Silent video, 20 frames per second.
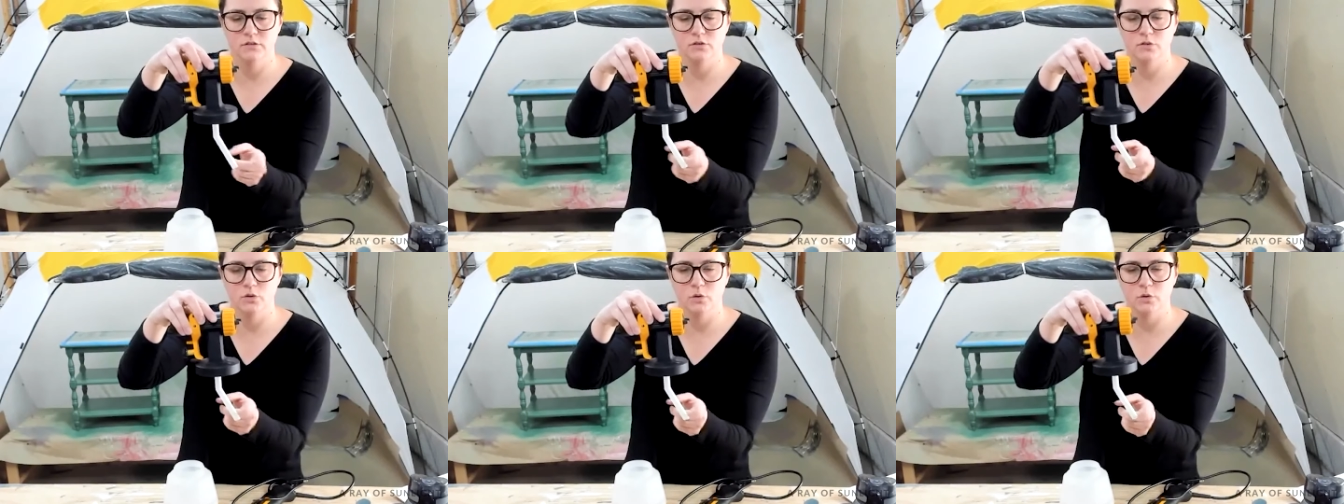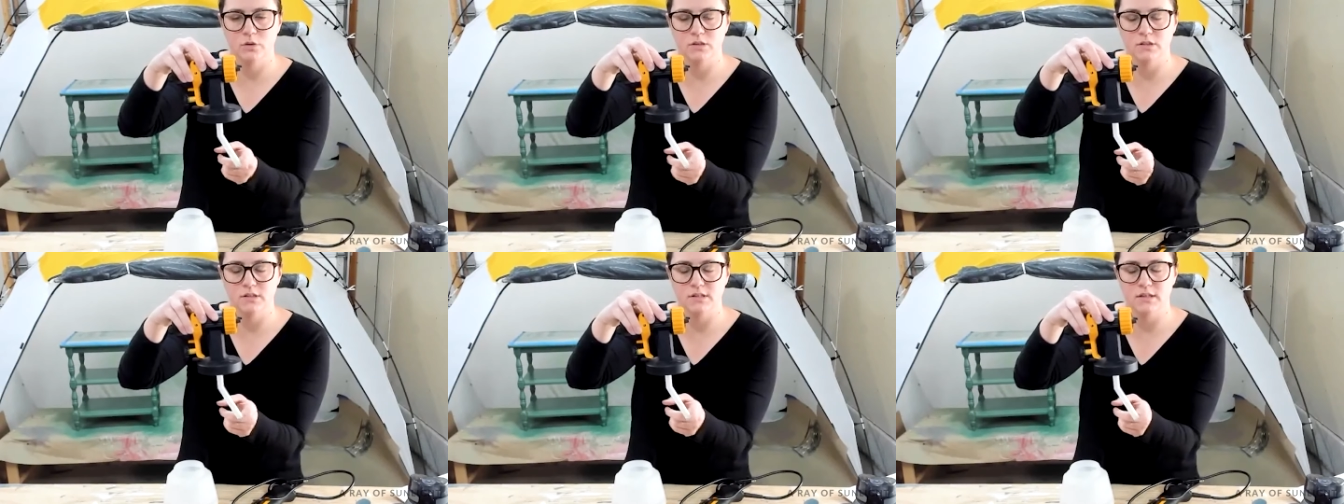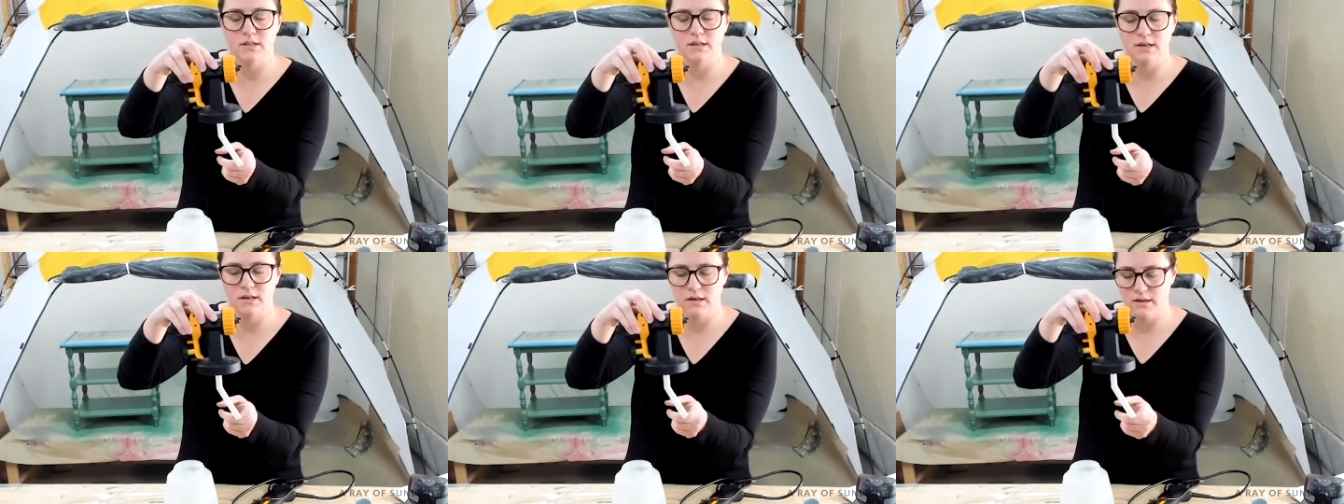towards
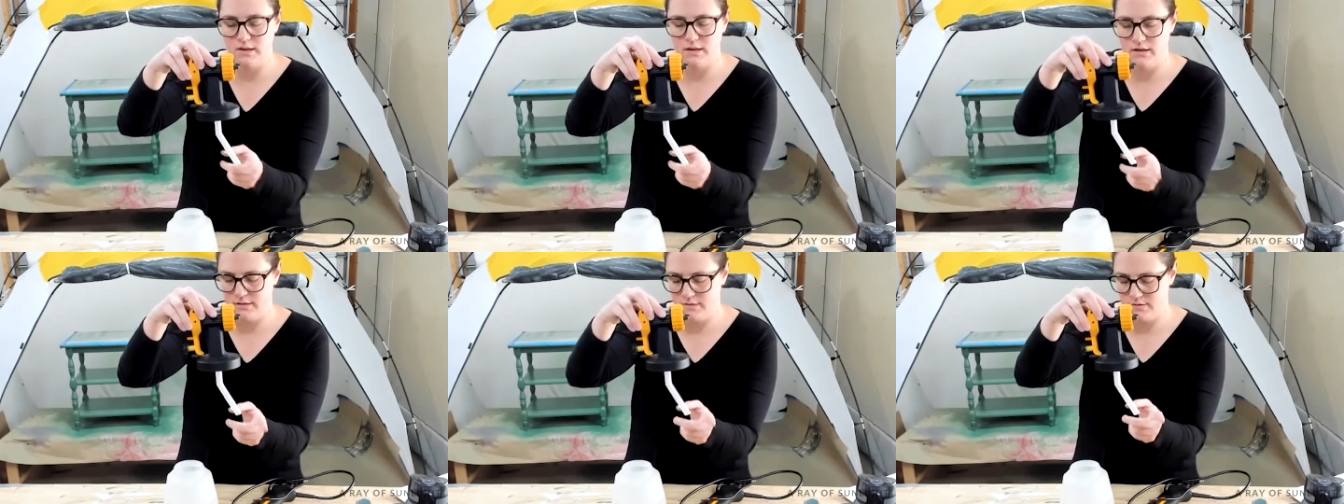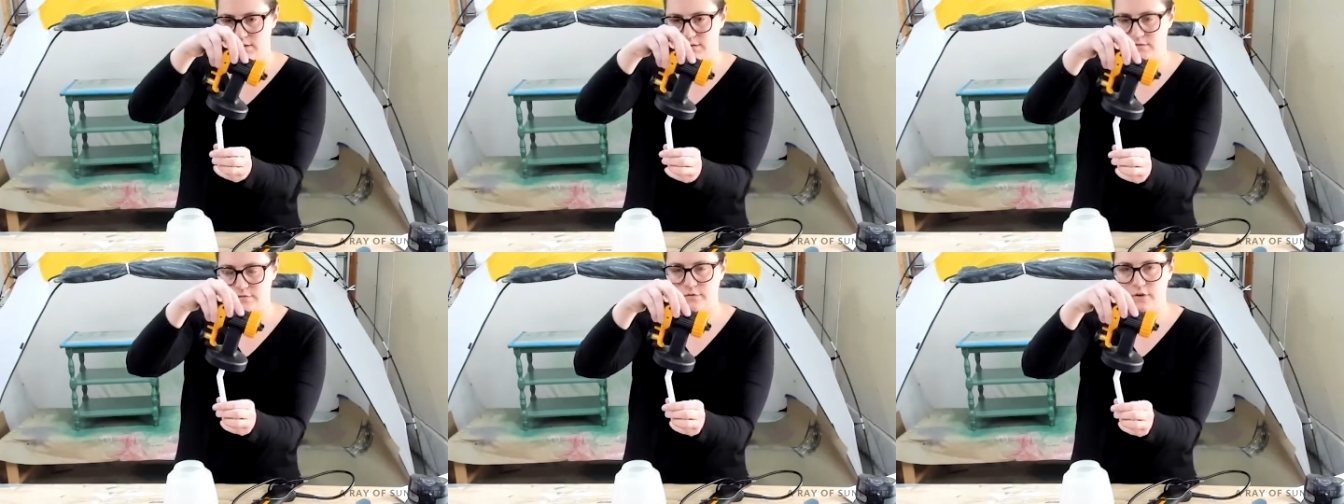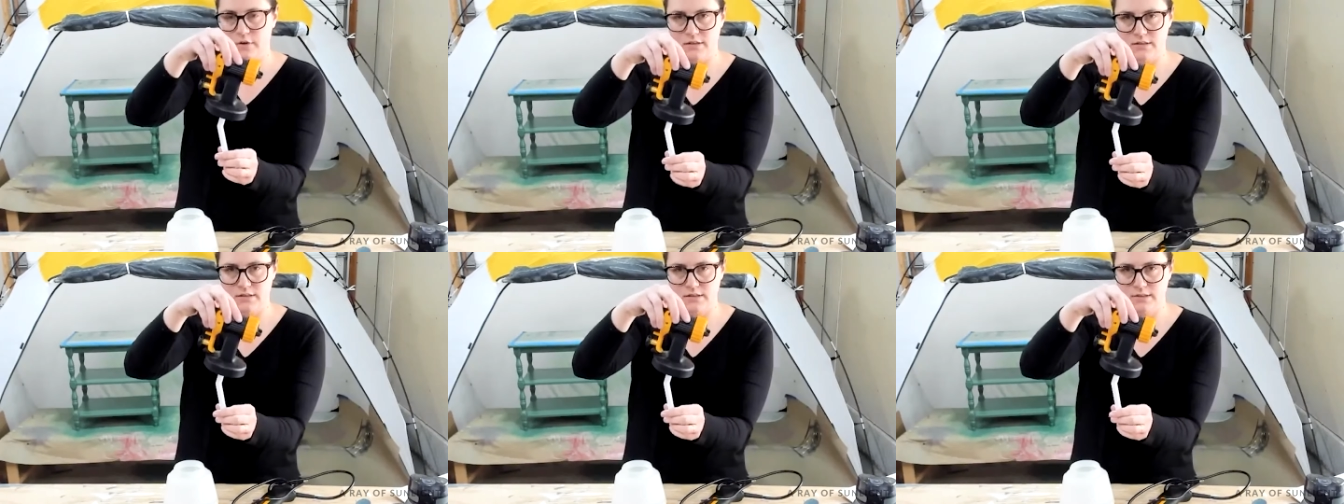the
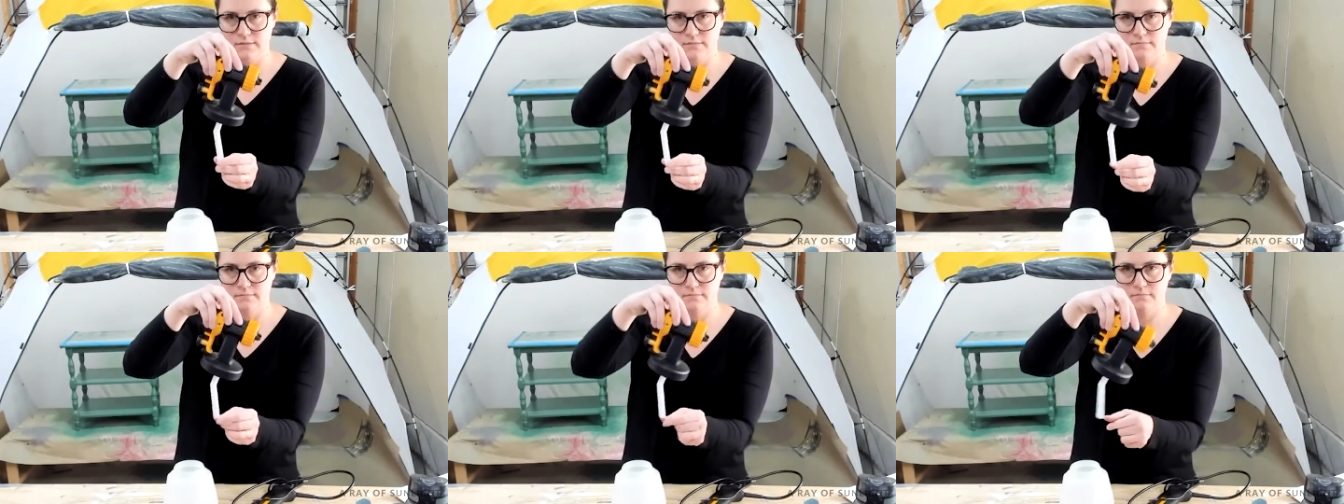front,